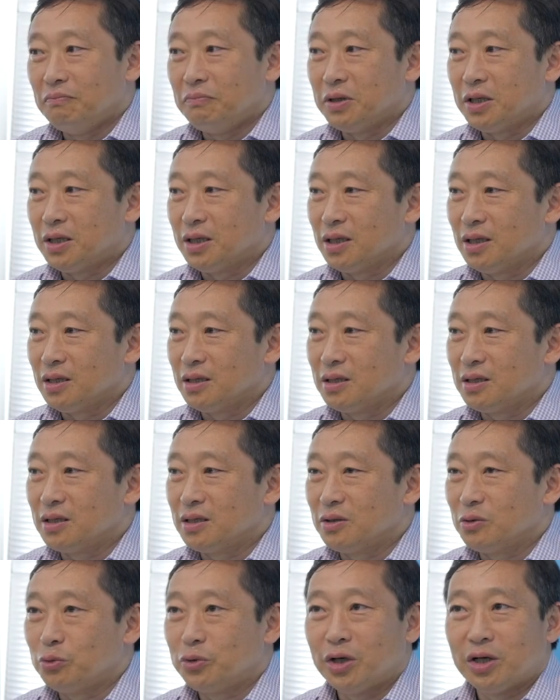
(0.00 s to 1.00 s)

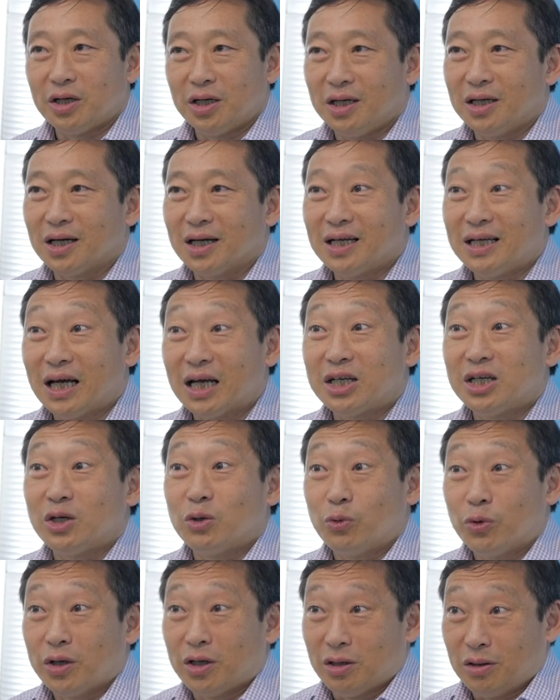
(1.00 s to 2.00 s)
because we are in a
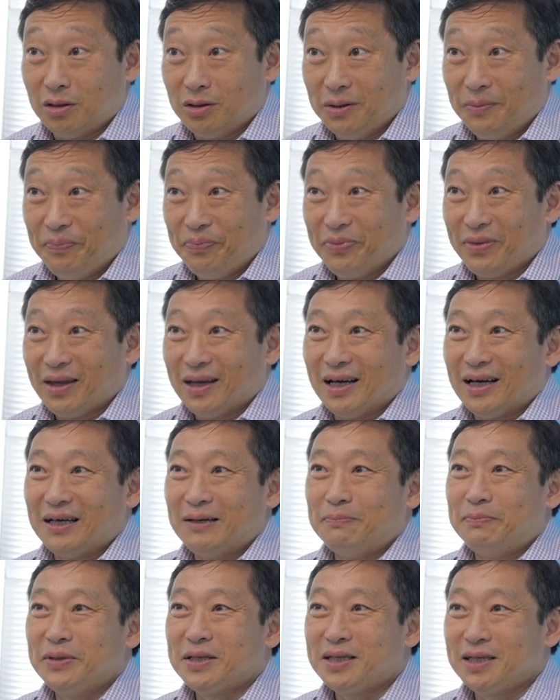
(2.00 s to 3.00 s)
connected world.
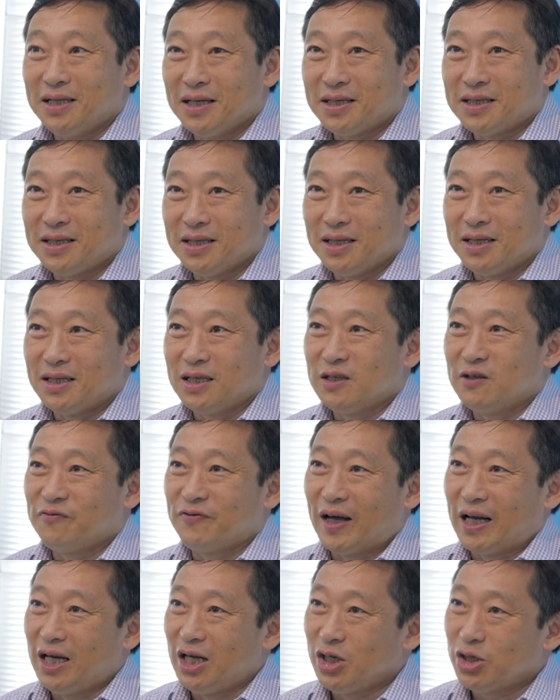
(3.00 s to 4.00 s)
Uh, businesses,
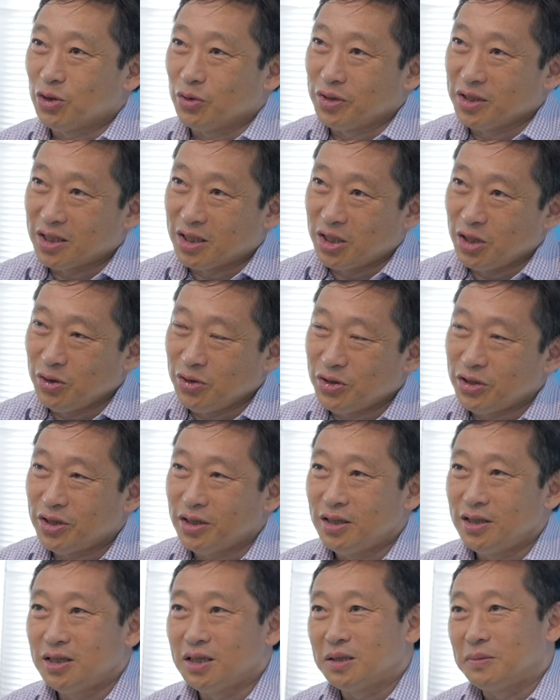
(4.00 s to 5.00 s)
financial
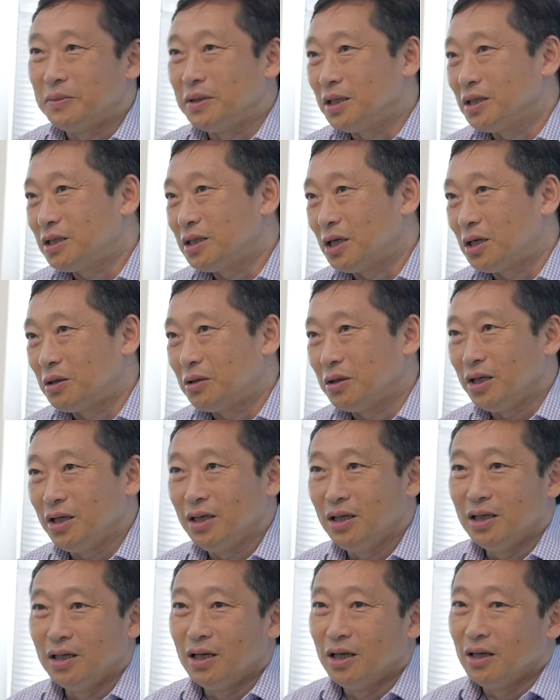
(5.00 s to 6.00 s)
institutions,
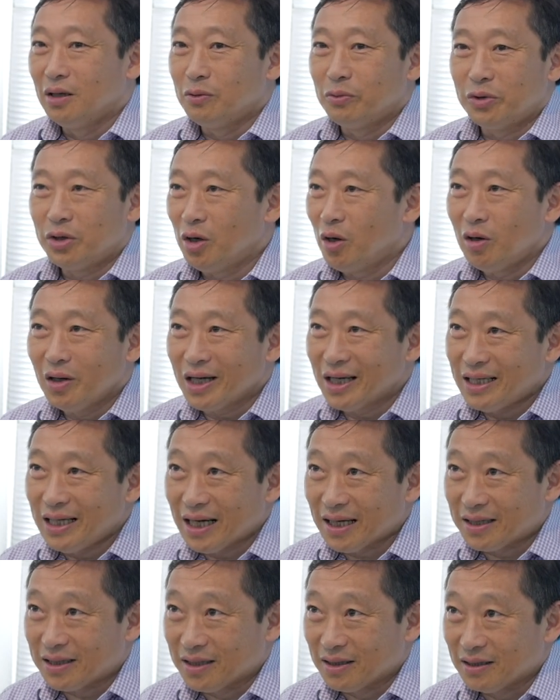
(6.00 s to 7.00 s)
military, we're all
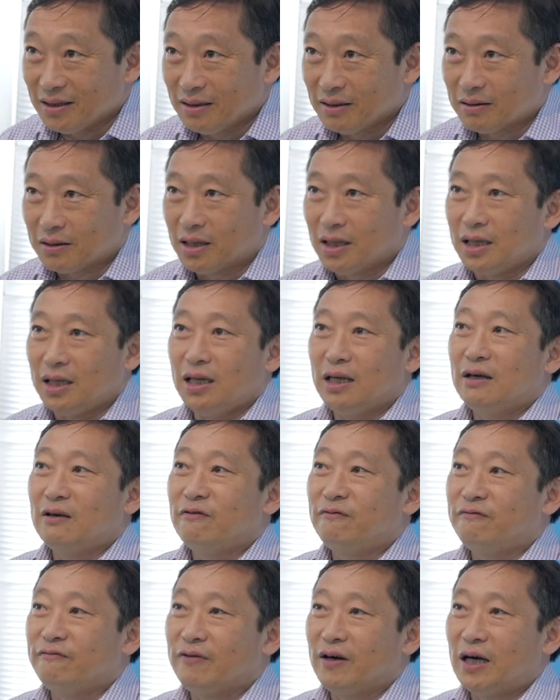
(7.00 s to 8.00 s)
connected right?
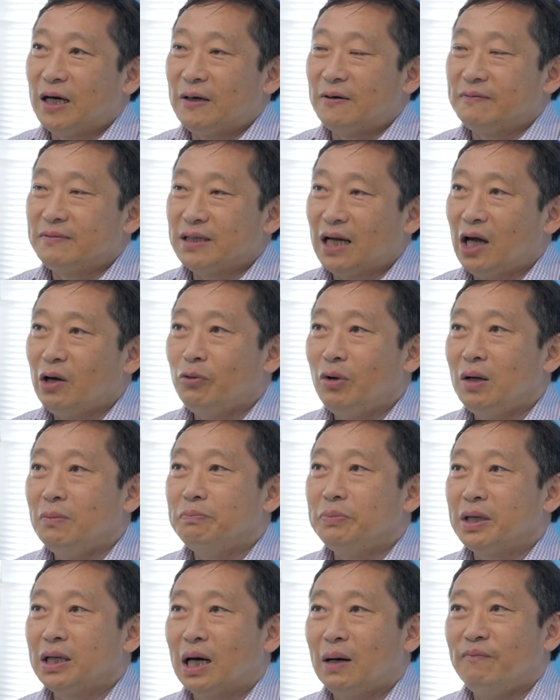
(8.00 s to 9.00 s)
If uh,
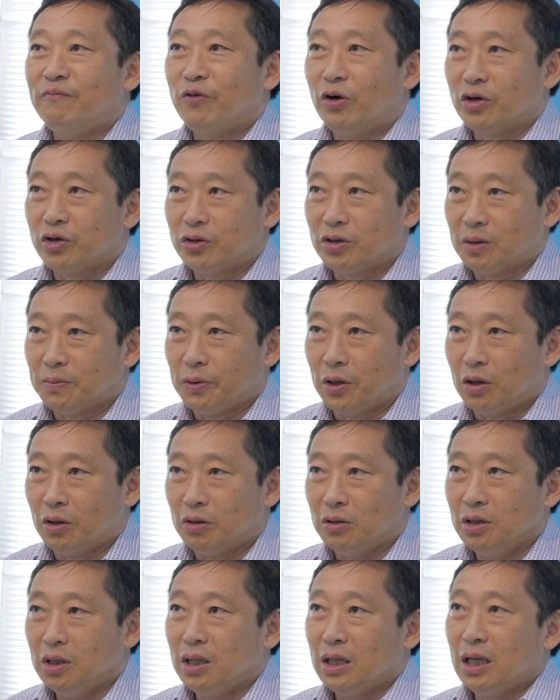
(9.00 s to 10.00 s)
Taiwan become
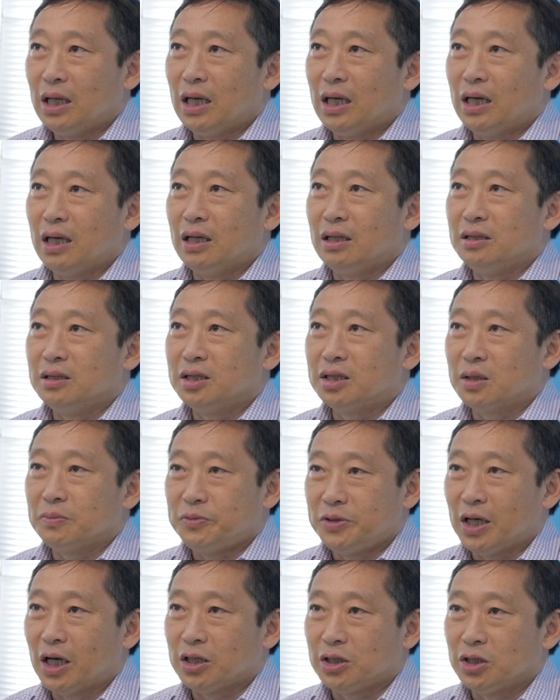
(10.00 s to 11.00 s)
vulnerable and
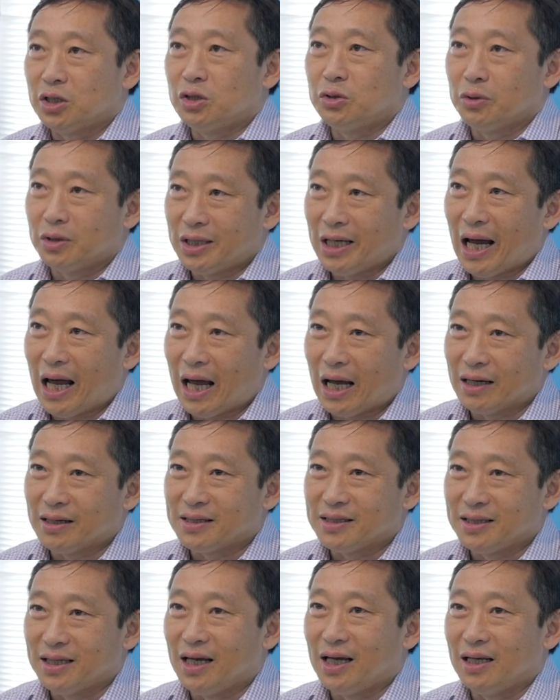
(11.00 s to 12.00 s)
subjected to
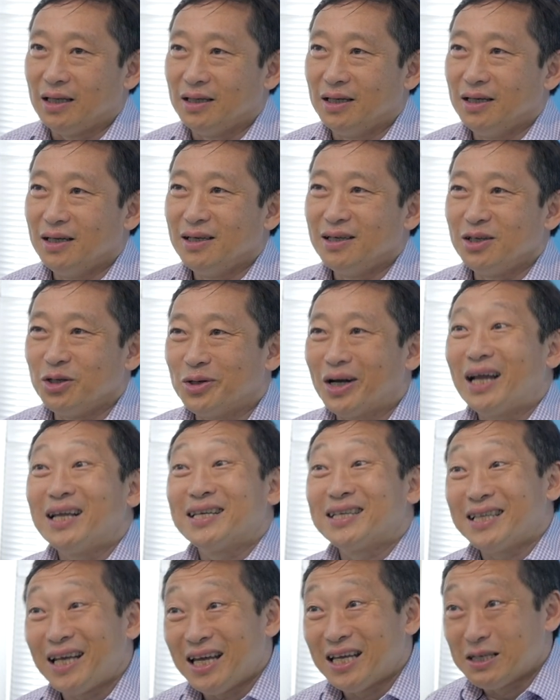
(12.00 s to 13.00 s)
attacks, then the United
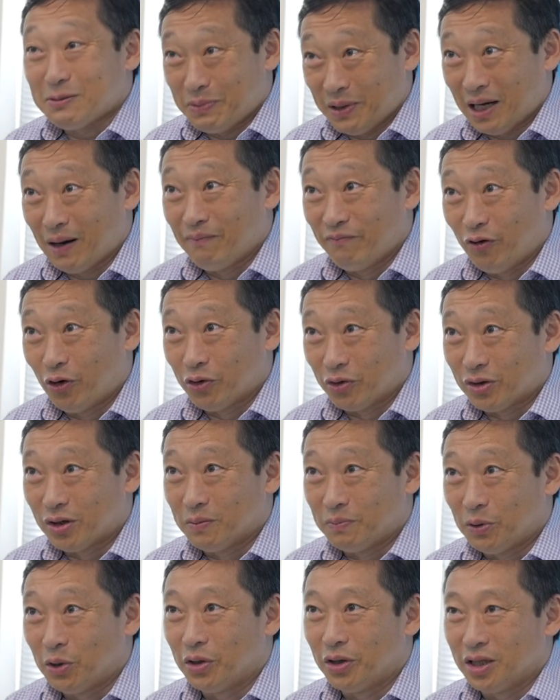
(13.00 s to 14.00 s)
States become
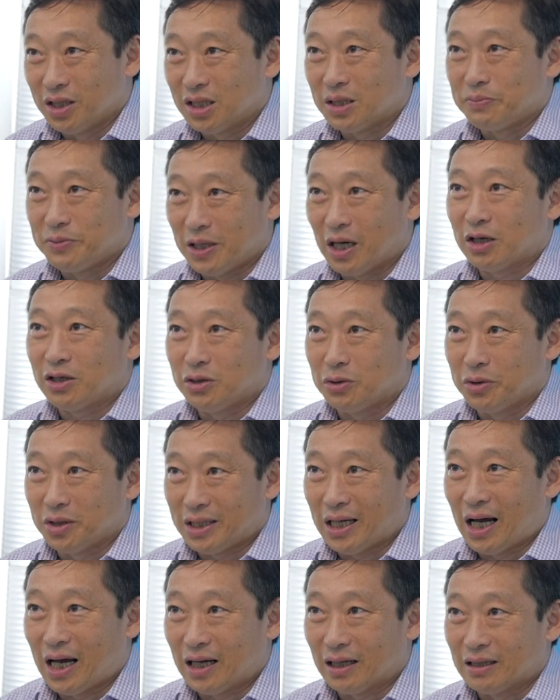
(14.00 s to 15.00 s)
vulnerable and subject to
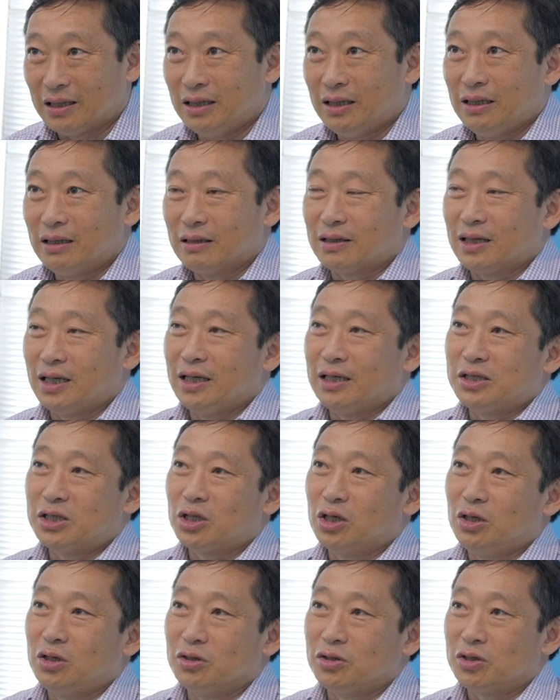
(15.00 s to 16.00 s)
attack, right?
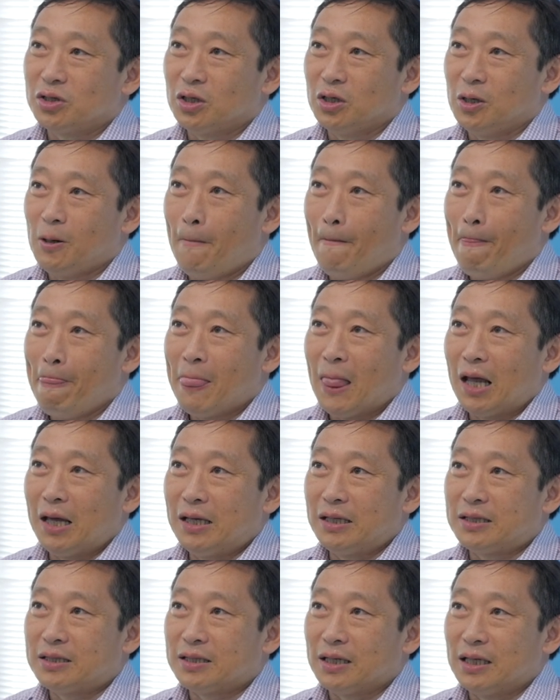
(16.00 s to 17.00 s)
So, so
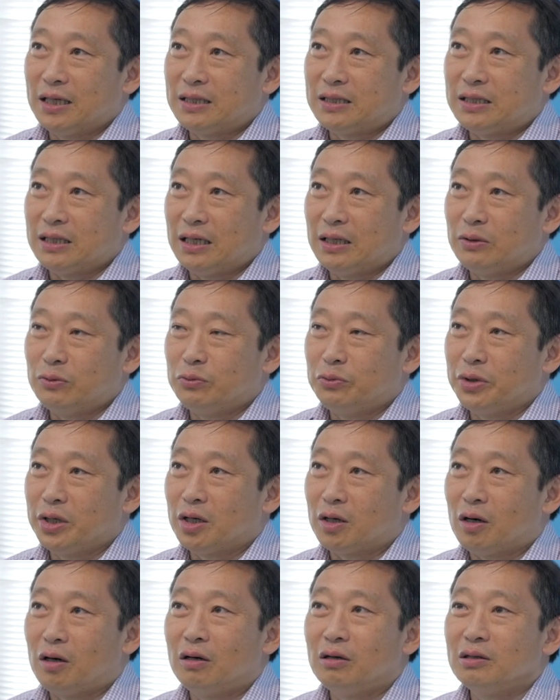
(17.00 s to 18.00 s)
it's it's it,
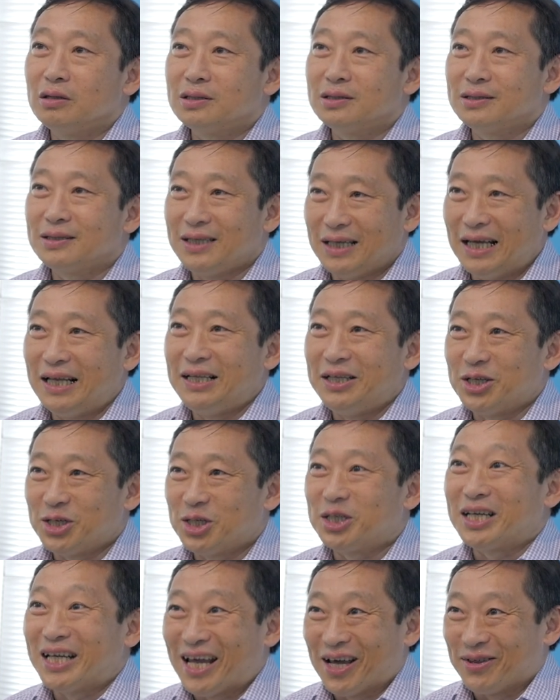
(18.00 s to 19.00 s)
we're all in
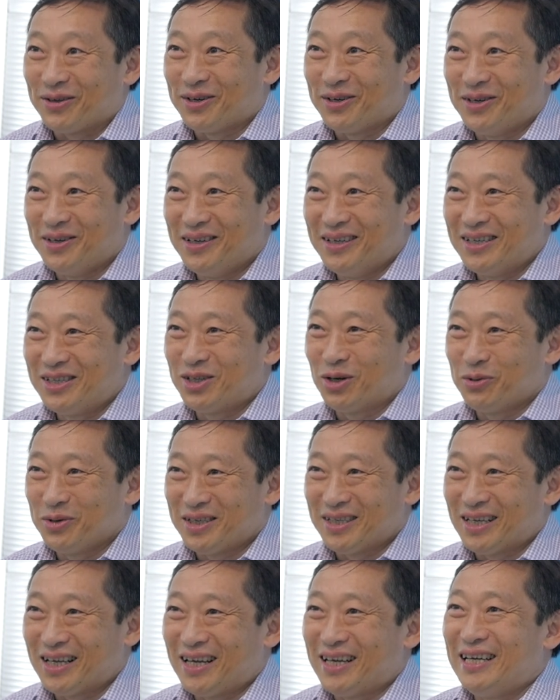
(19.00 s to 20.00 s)
this together, shall we
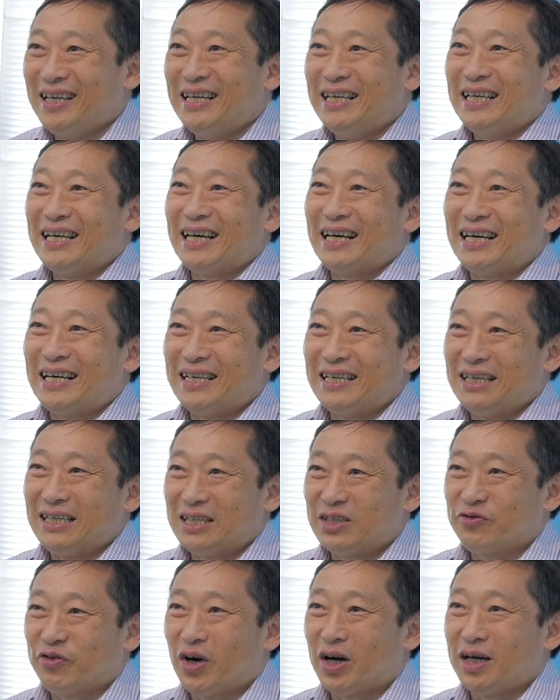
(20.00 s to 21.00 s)
say, uh,
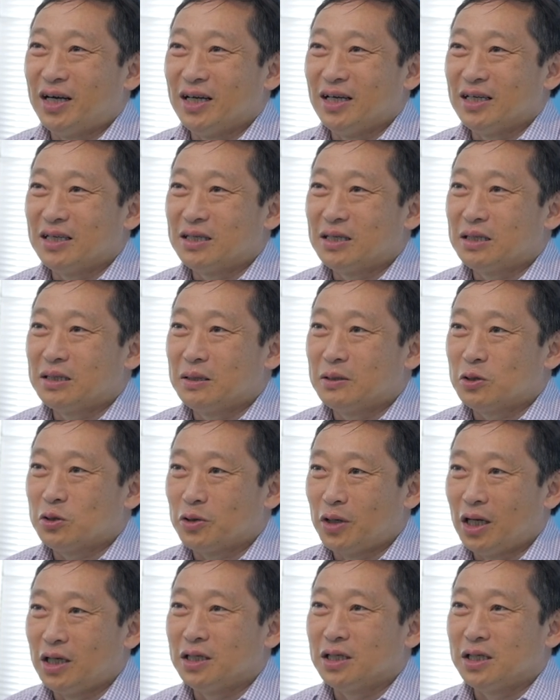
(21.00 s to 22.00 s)
as far as
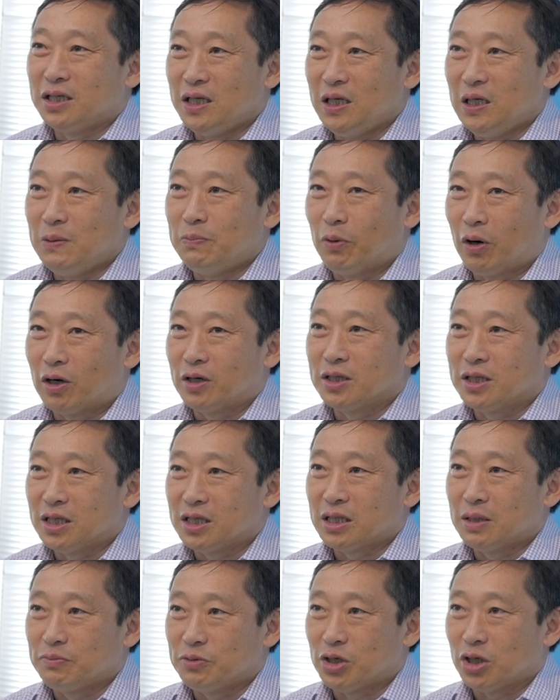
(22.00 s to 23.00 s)
trying to keep our
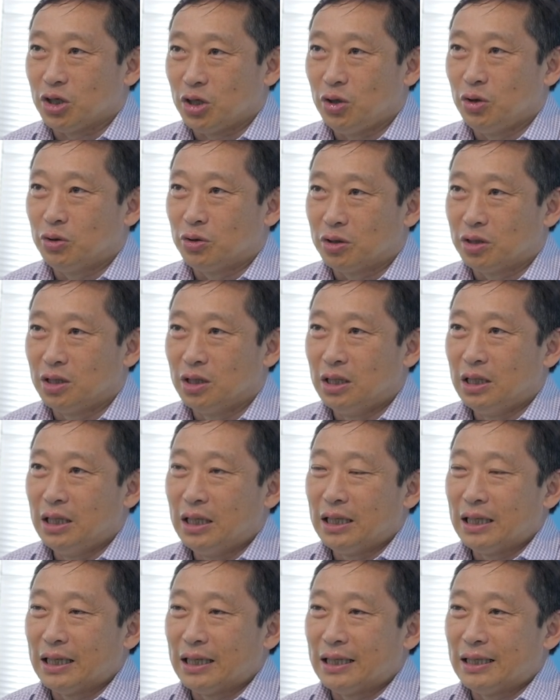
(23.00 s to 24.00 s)
system secure
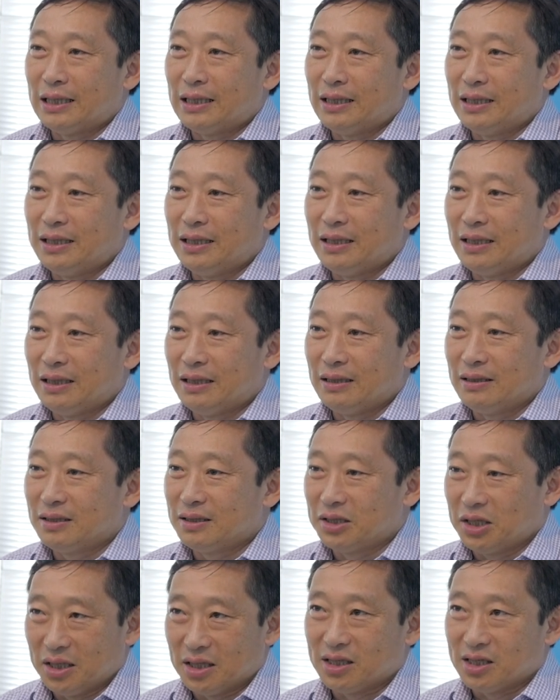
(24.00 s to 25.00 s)
uh,
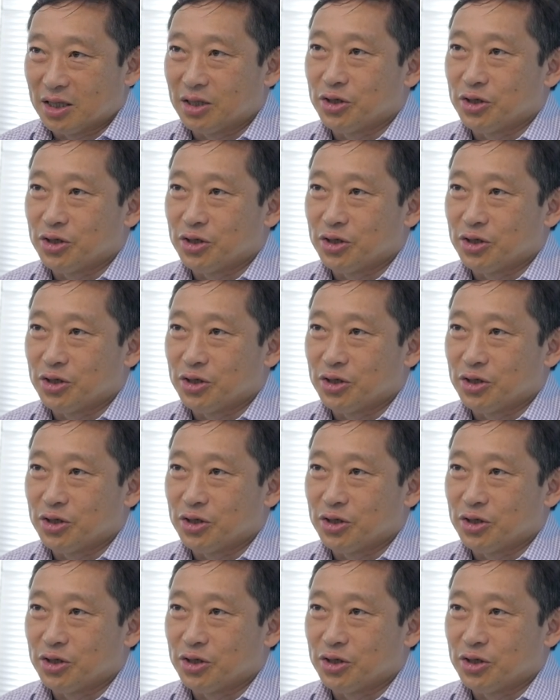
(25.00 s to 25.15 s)
is, is